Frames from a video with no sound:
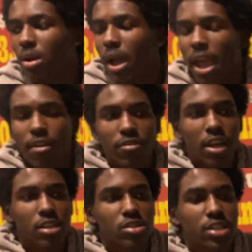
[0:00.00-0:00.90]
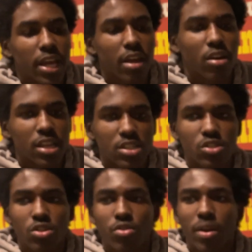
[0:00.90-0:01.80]
every other day on
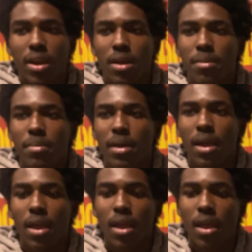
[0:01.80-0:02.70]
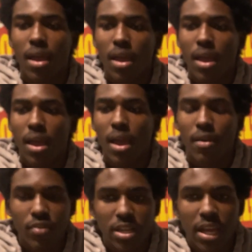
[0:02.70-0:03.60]
Instagram,
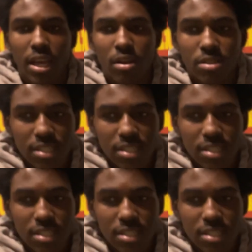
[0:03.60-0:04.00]
every day on